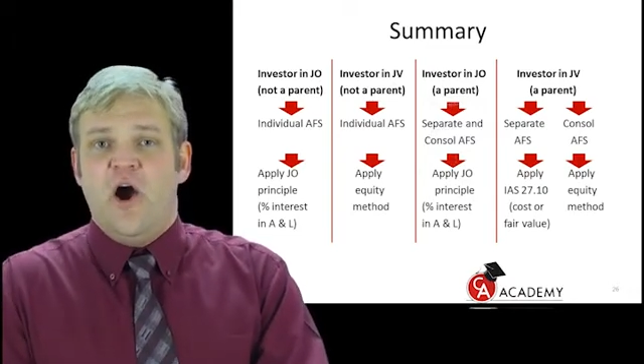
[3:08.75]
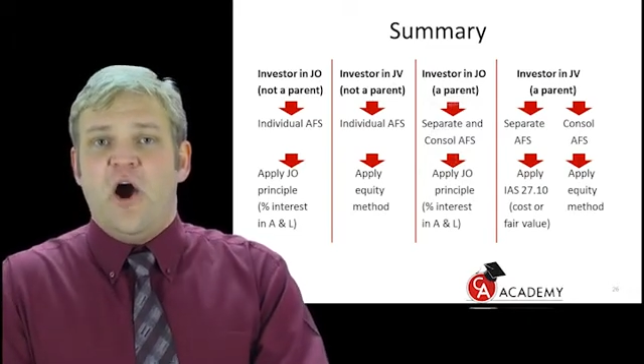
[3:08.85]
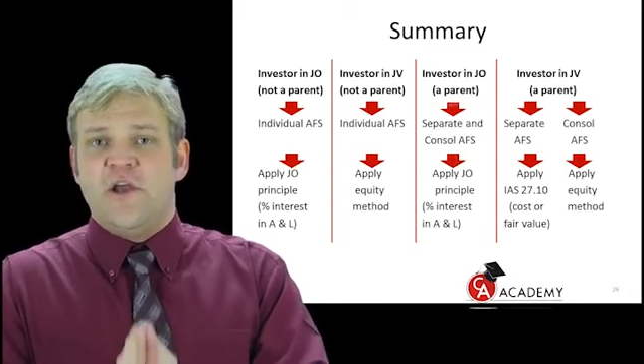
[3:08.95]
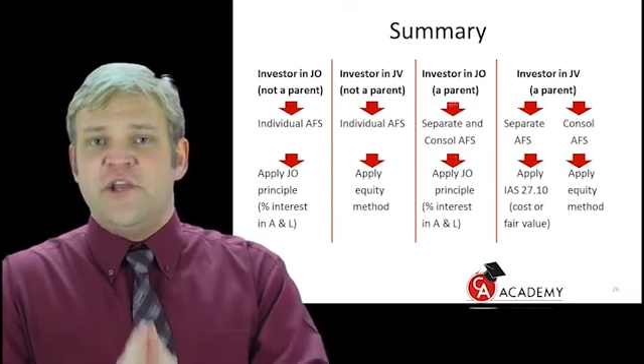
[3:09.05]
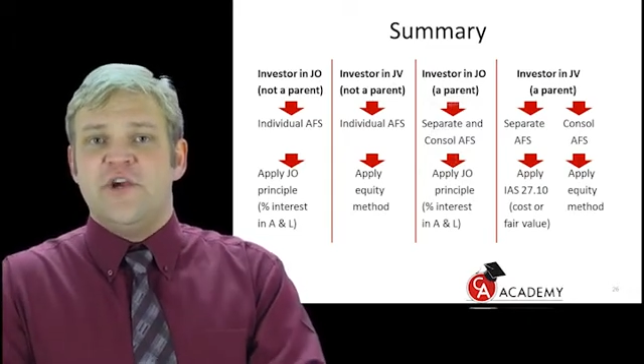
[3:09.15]

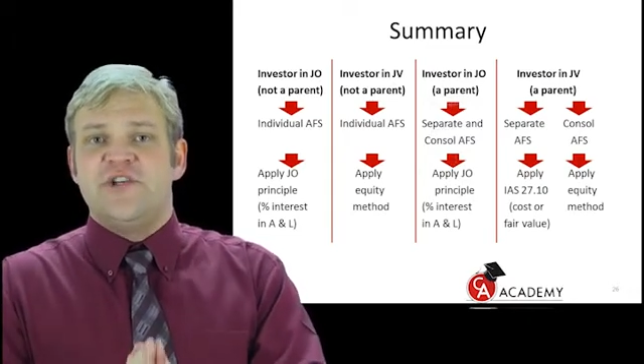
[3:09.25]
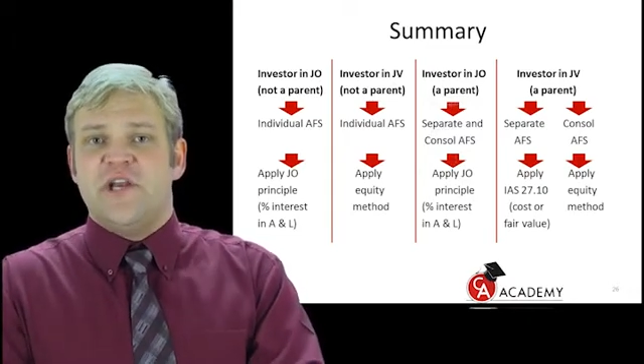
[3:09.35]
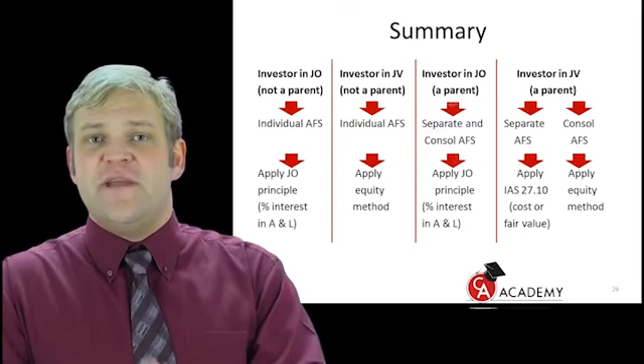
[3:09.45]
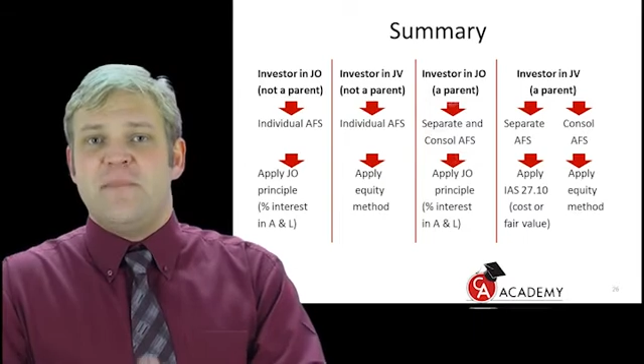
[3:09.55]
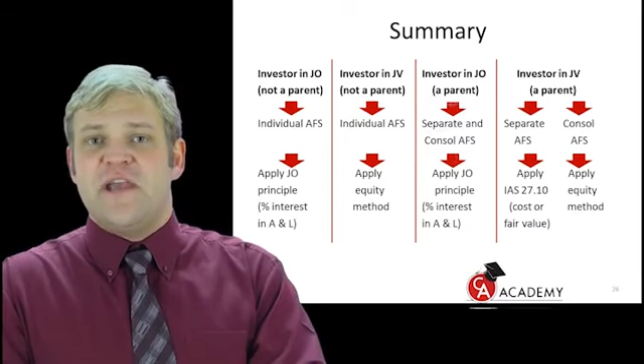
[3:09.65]
are
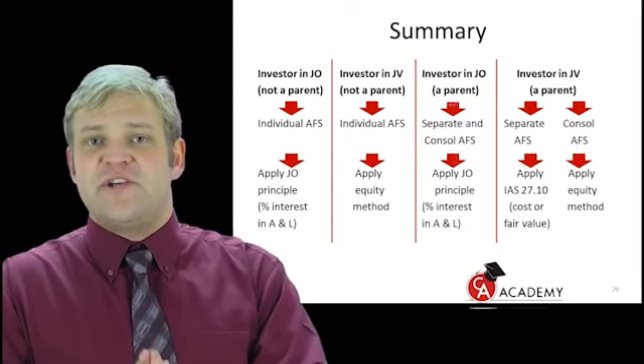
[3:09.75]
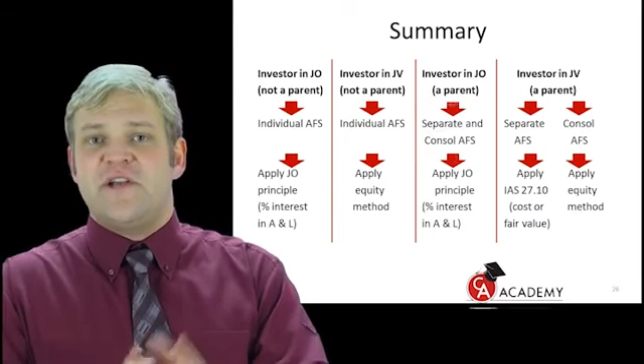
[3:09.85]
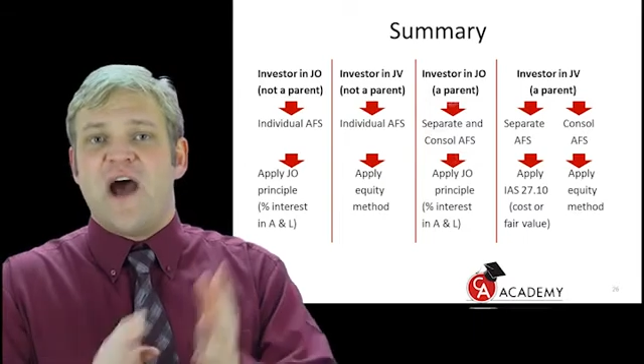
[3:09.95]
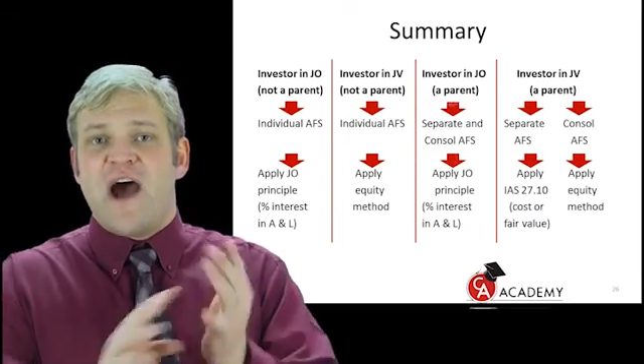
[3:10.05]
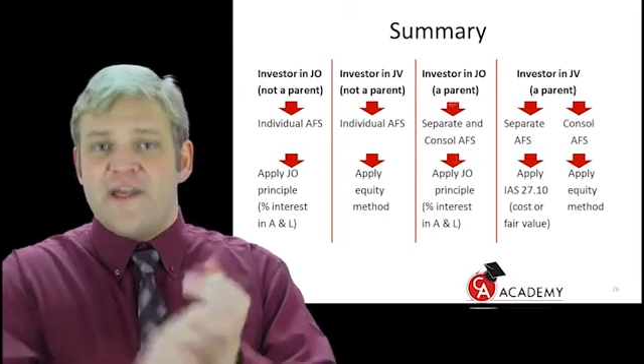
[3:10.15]
usually
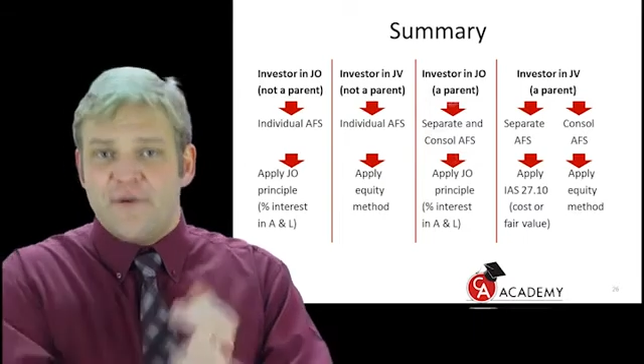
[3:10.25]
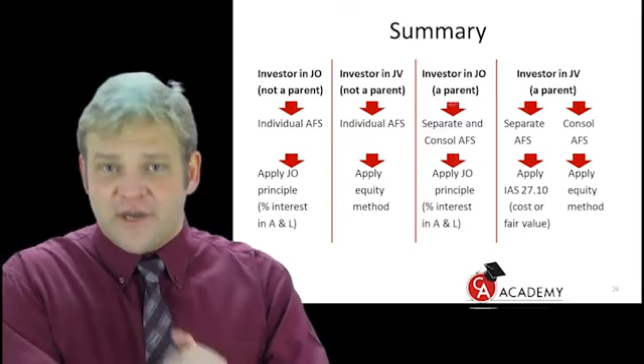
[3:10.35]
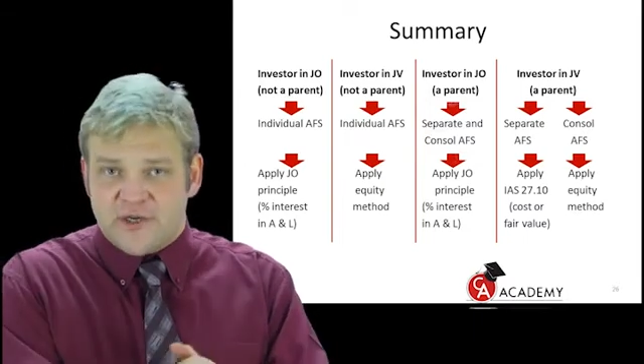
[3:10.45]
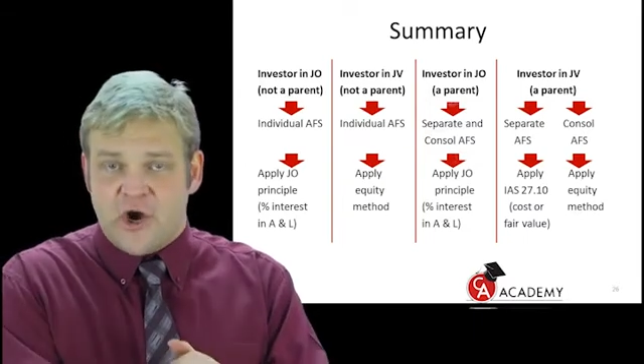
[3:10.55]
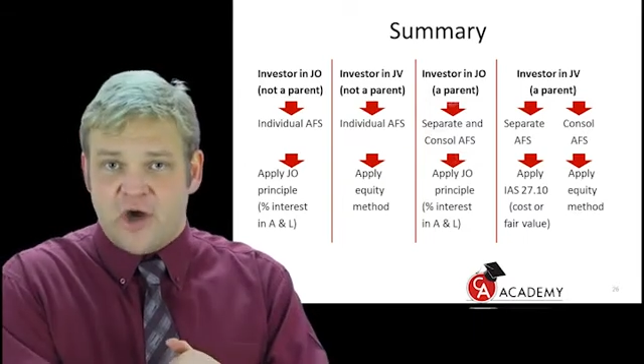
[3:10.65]
measured either
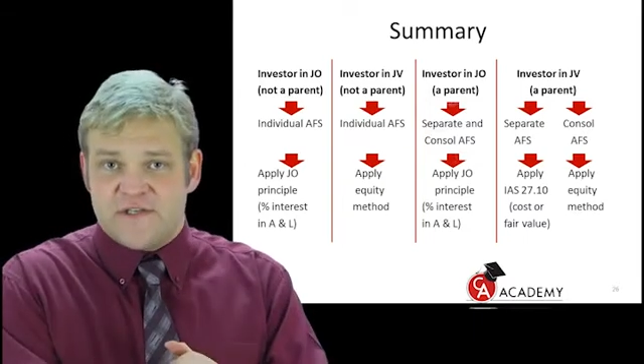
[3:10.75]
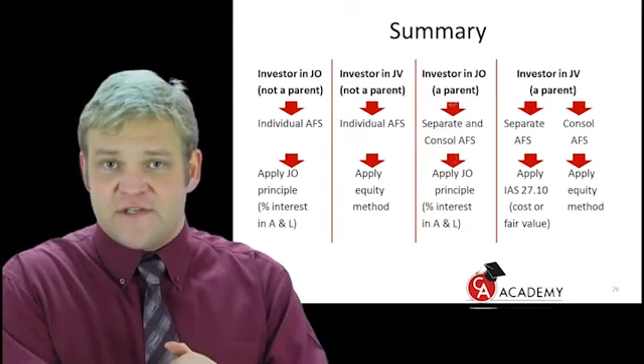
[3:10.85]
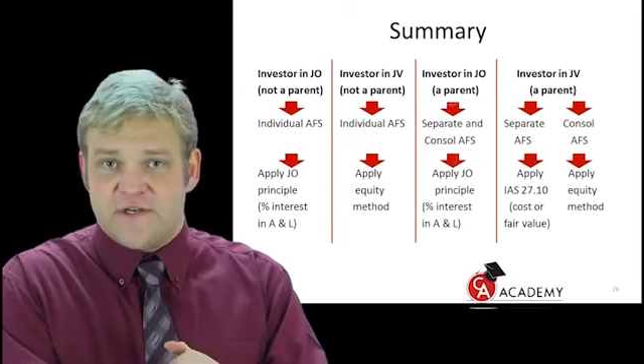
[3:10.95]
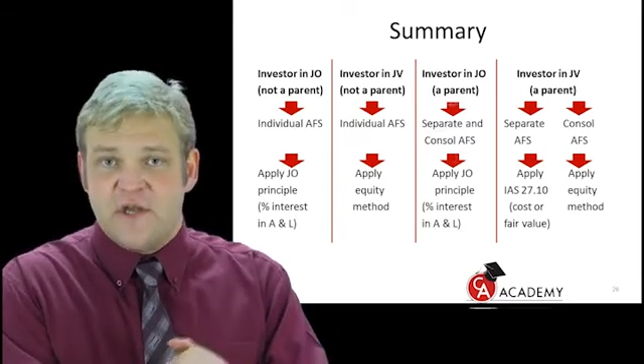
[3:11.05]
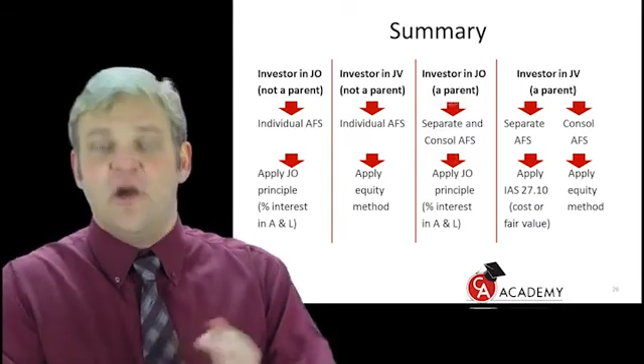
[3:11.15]
at
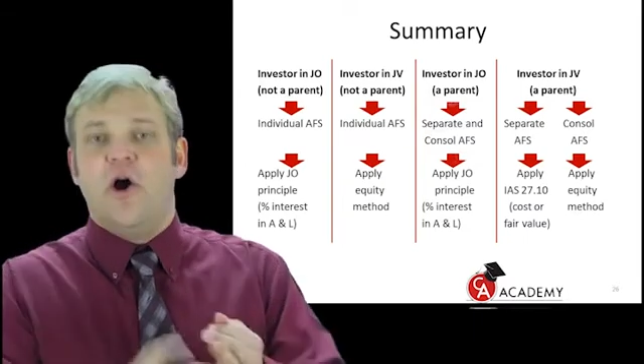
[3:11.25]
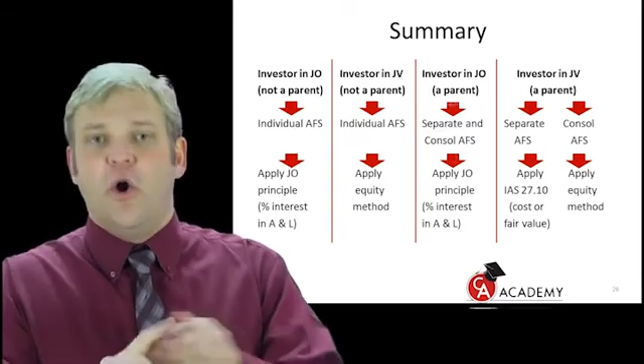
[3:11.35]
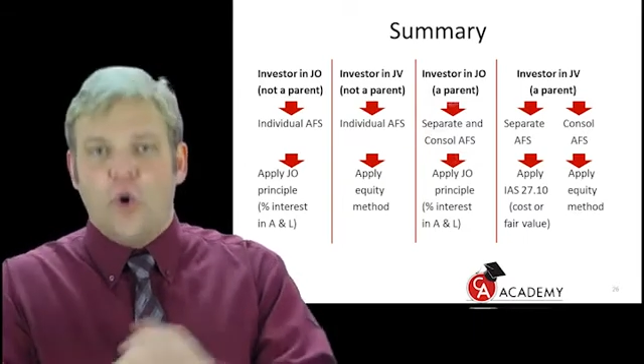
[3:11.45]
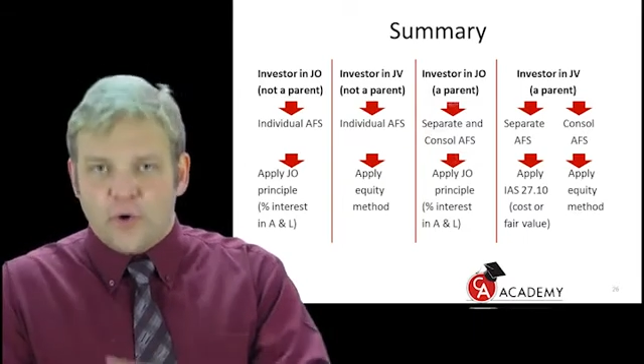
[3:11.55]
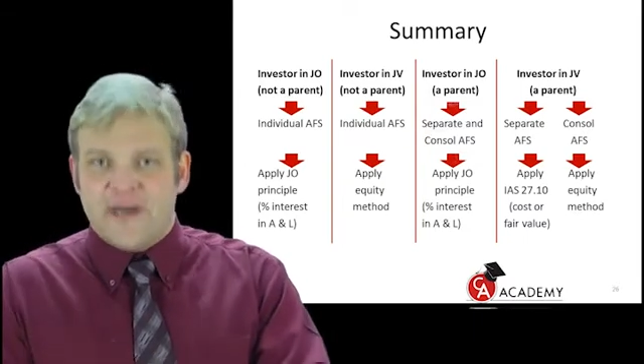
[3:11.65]
cost
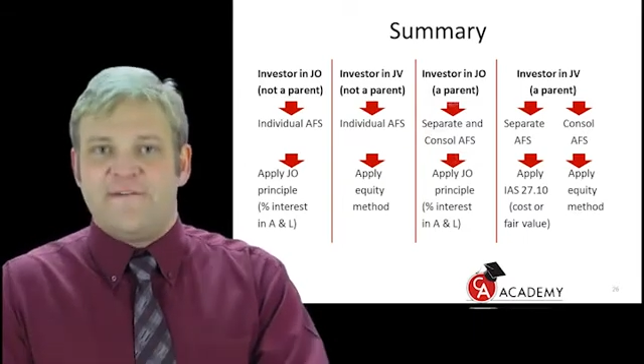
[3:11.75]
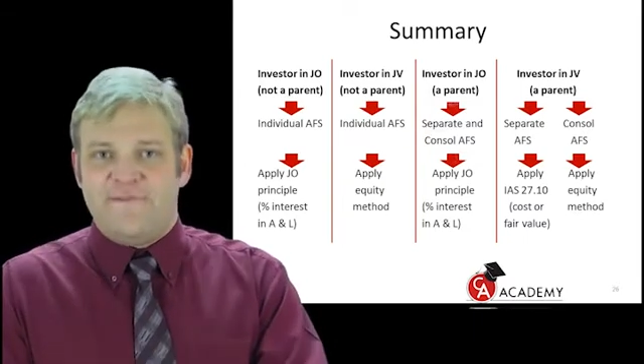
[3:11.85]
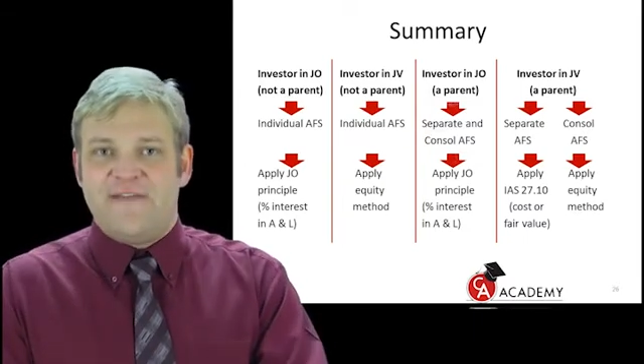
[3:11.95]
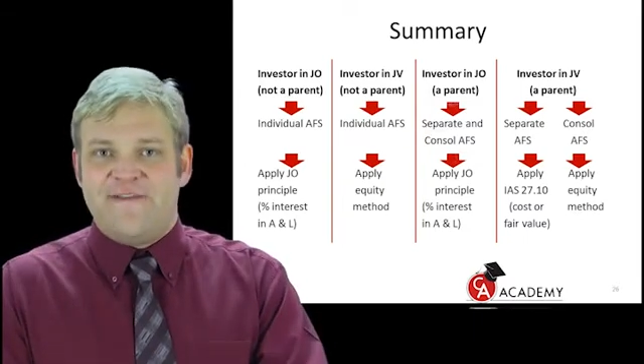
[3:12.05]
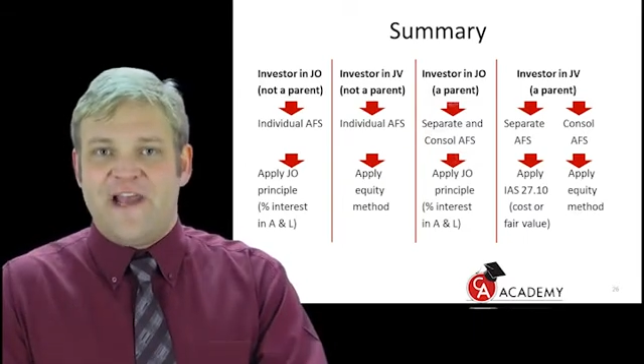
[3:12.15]
or at
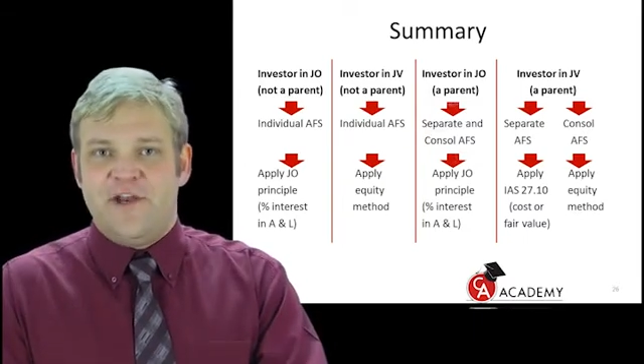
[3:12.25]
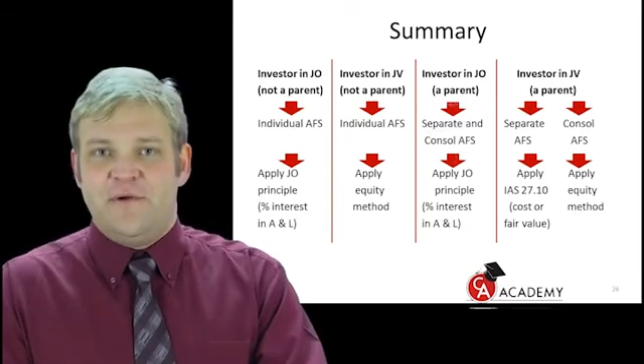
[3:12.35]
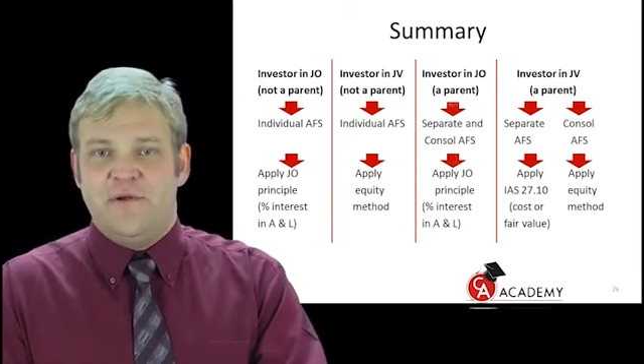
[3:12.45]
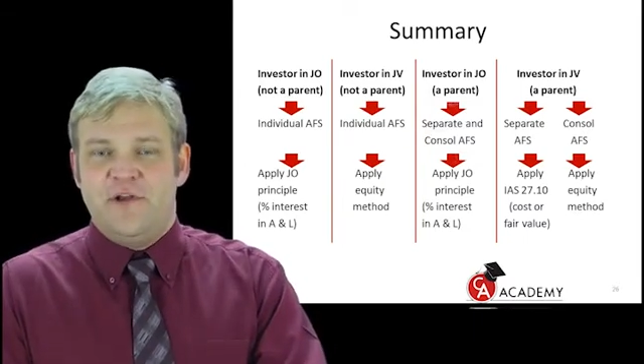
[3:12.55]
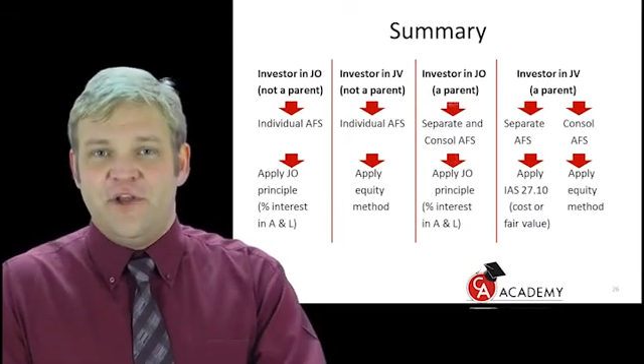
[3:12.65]
fair value.
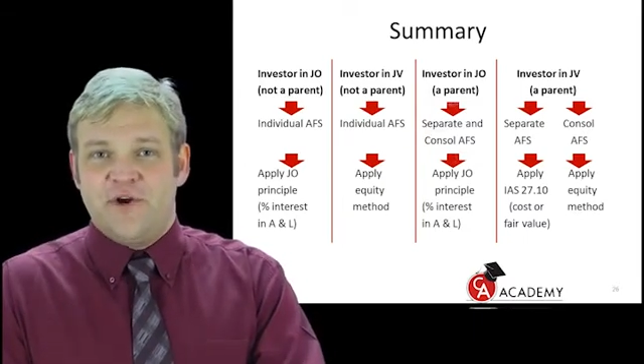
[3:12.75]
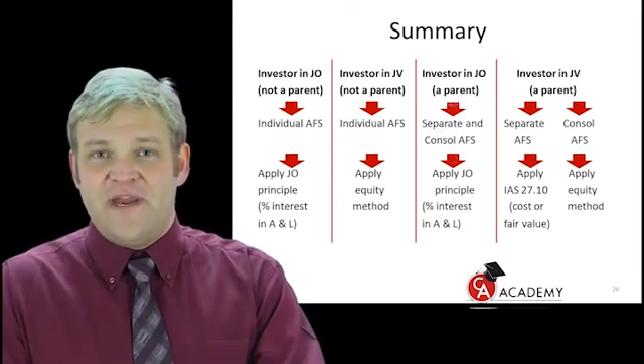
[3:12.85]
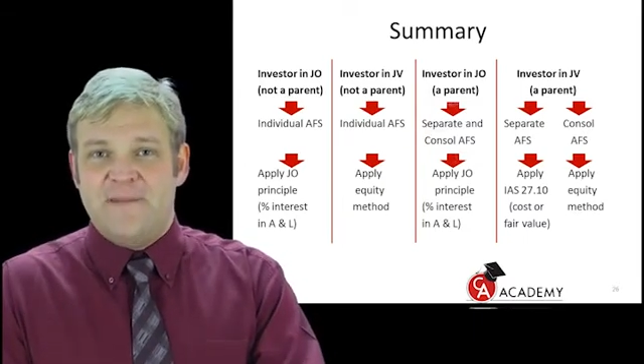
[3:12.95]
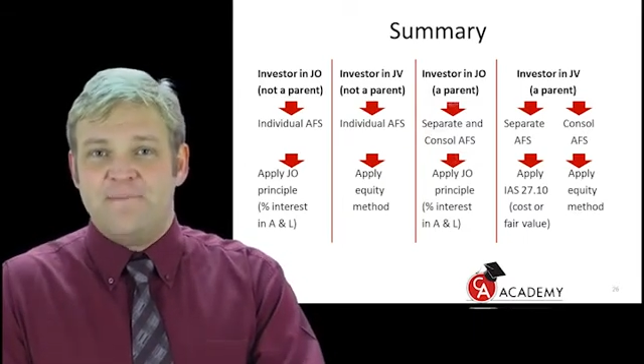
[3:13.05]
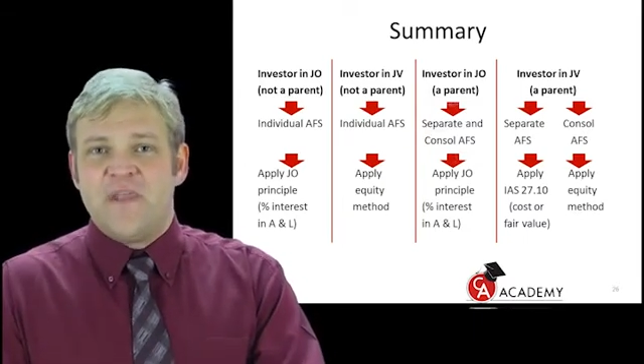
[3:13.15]
Do you
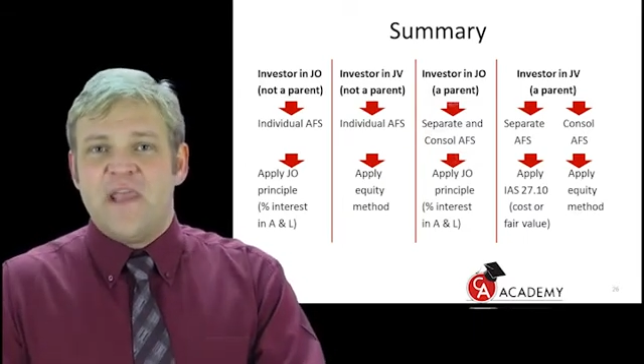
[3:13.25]
agree?